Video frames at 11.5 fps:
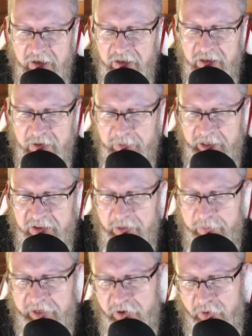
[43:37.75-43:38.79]
can be
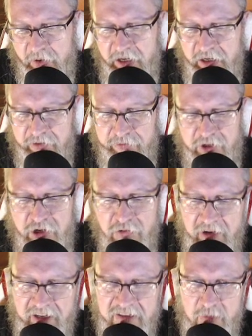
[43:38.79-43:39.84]
somehow kind of
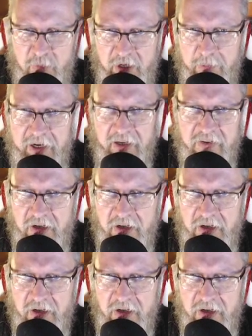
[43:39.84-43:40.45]
corrected when it makes